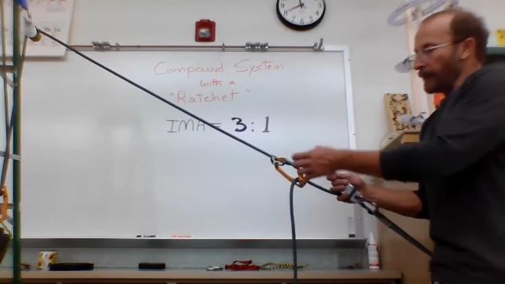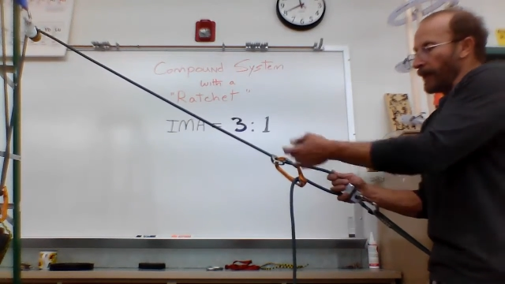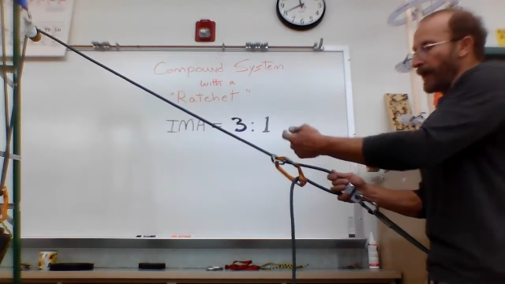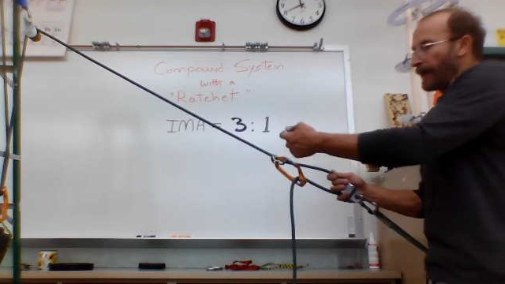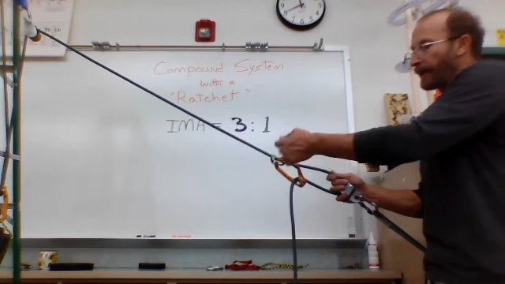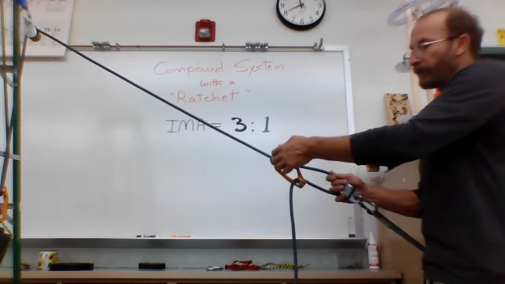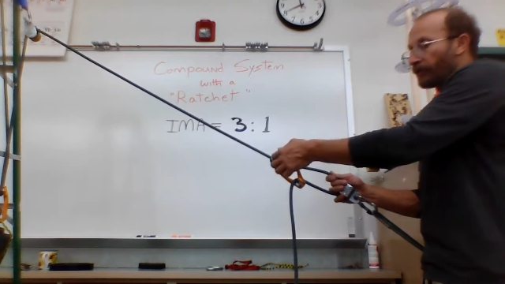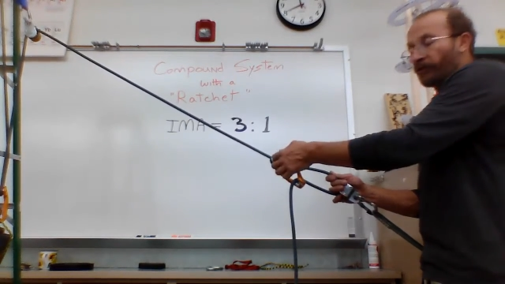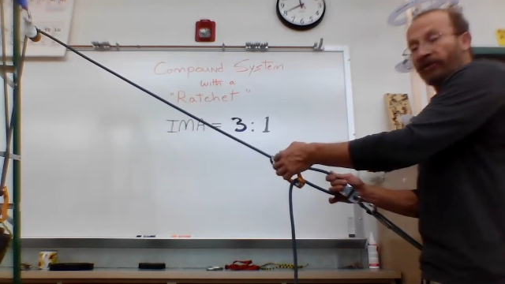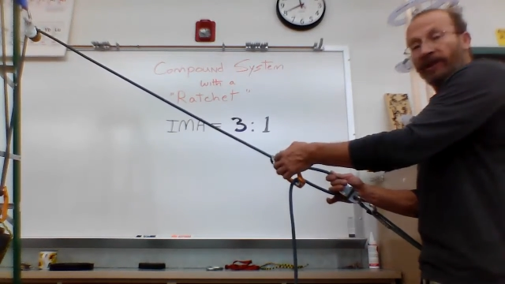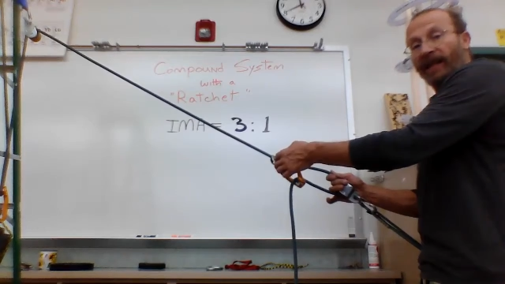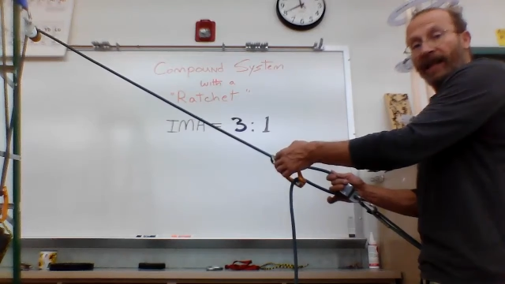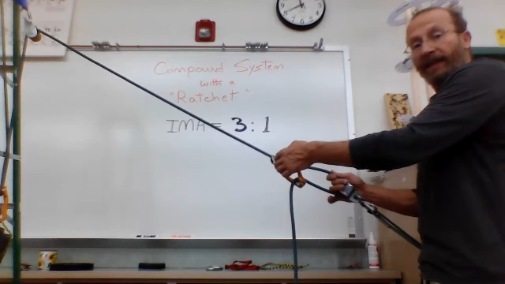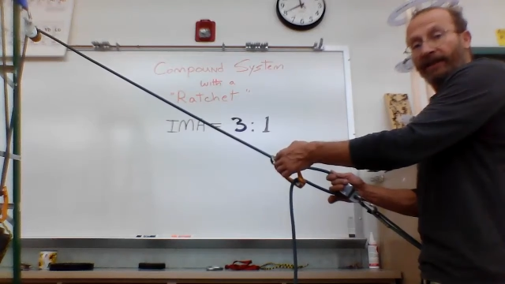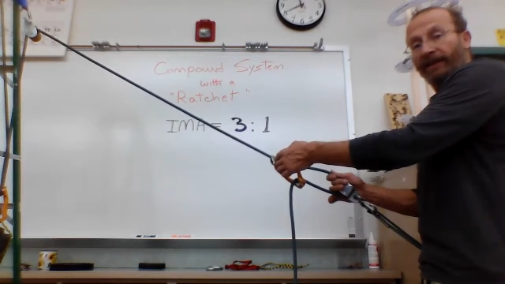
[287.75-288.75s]
I can
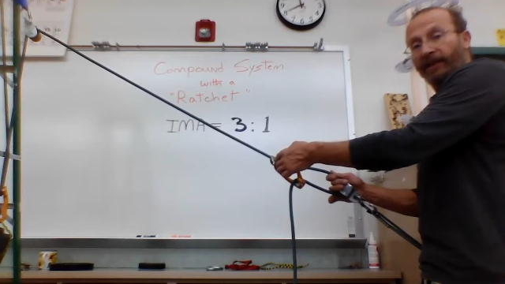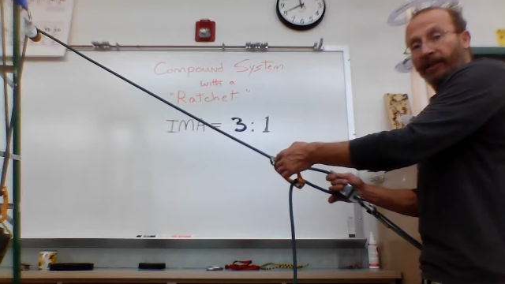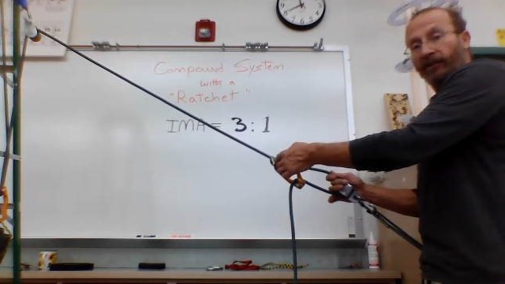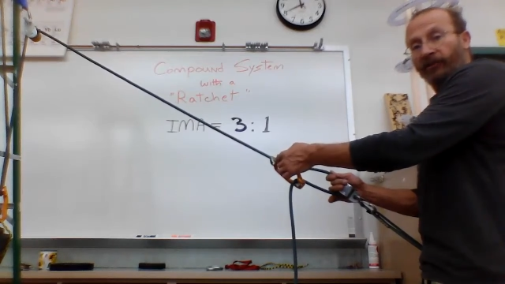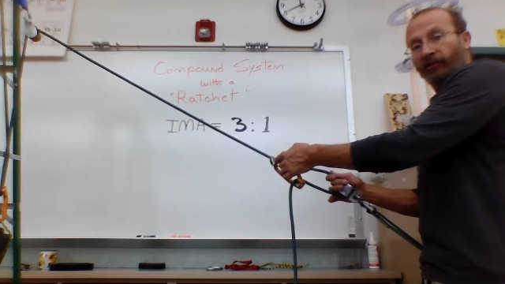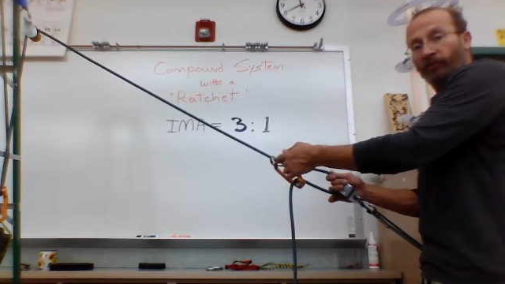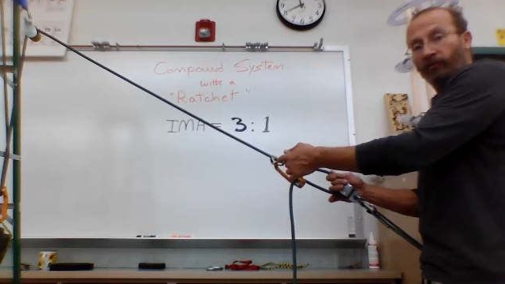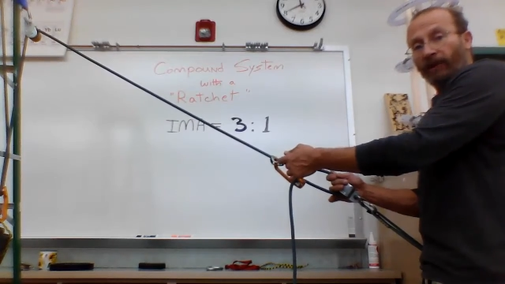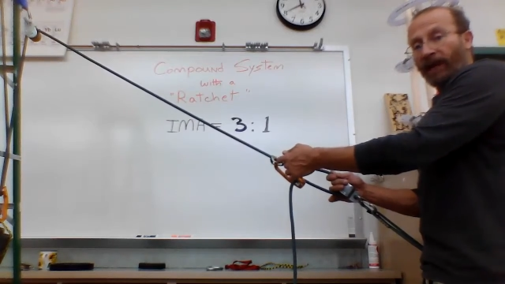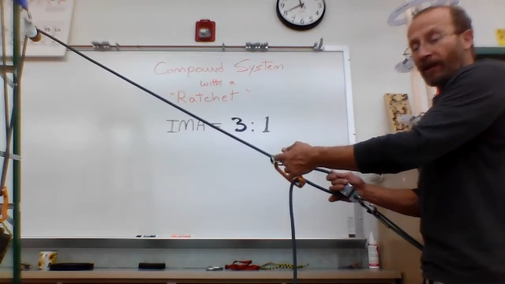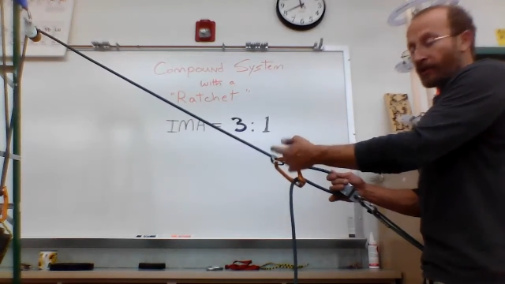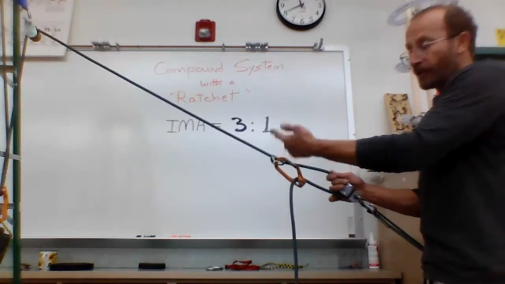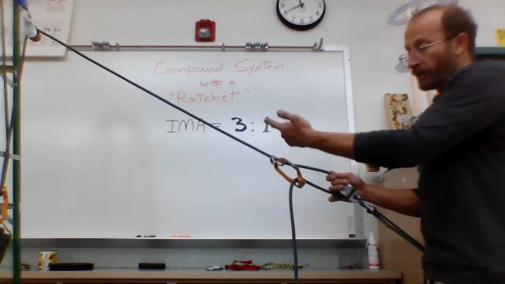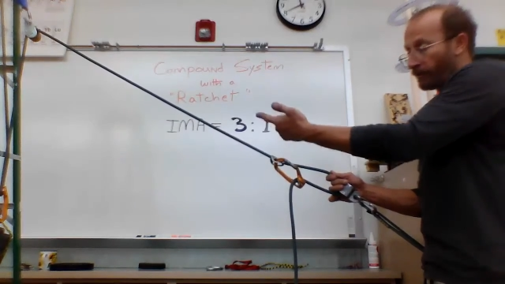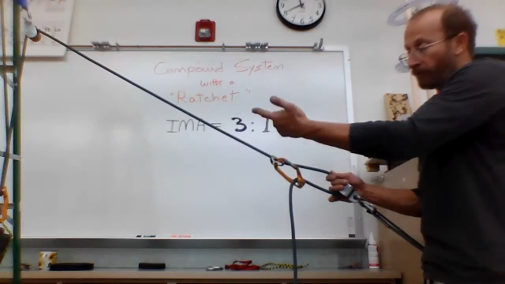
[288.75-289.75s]
slide this
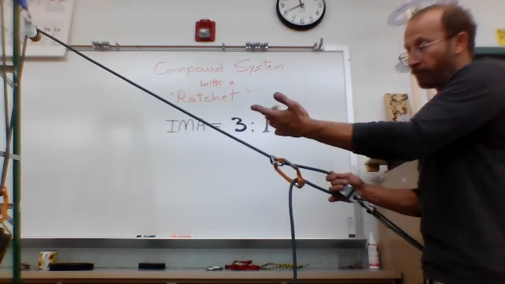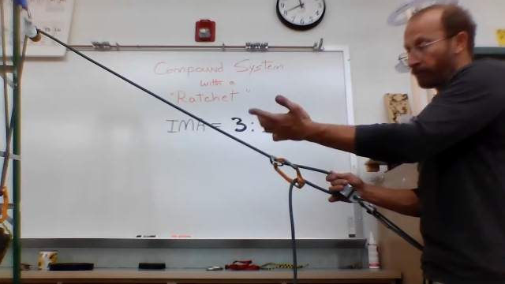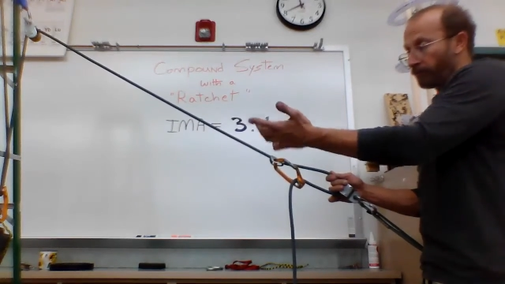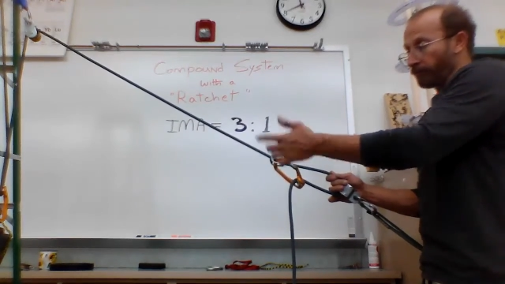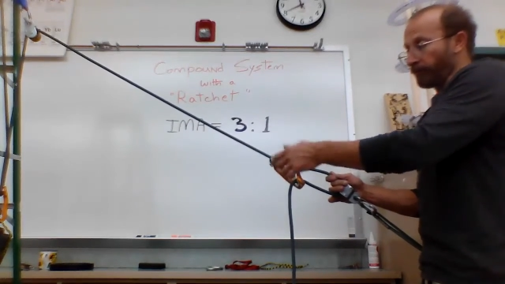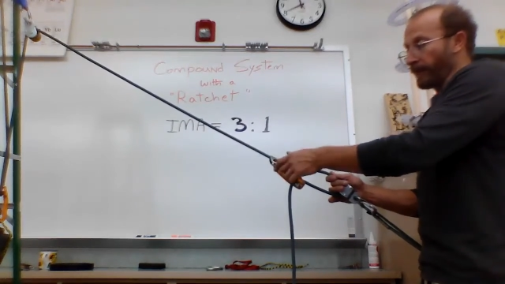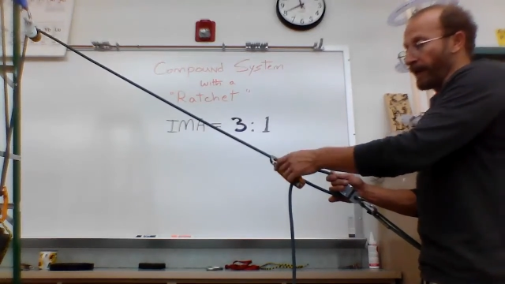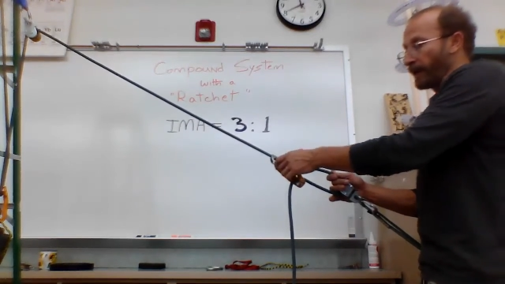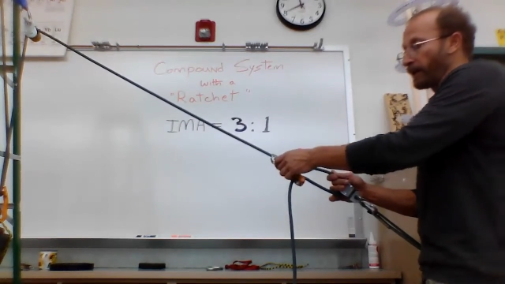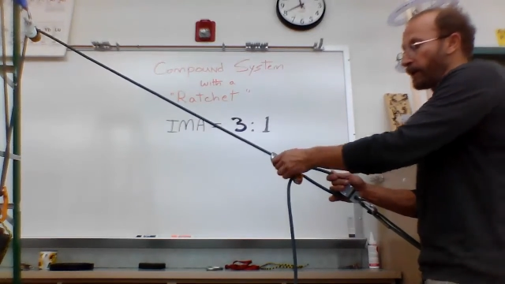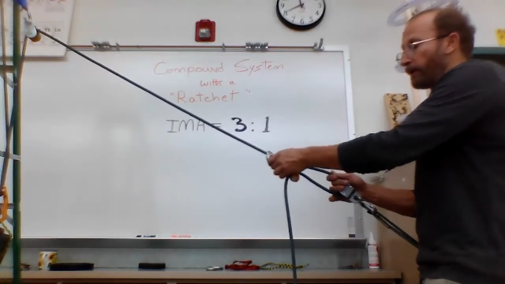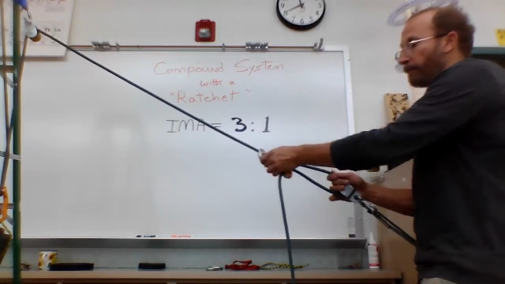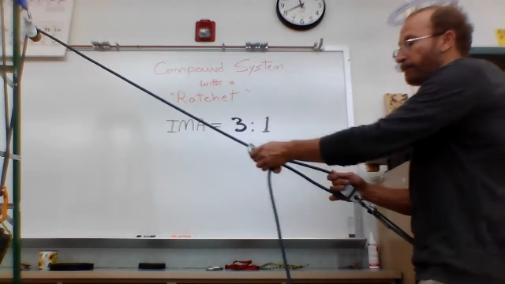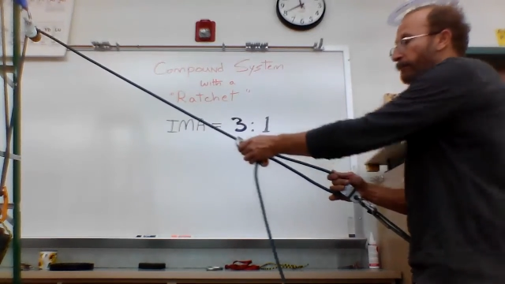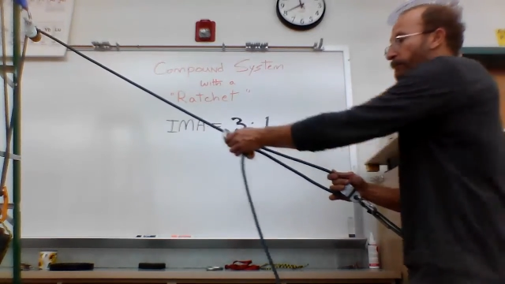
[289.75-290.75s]
ratchet back up,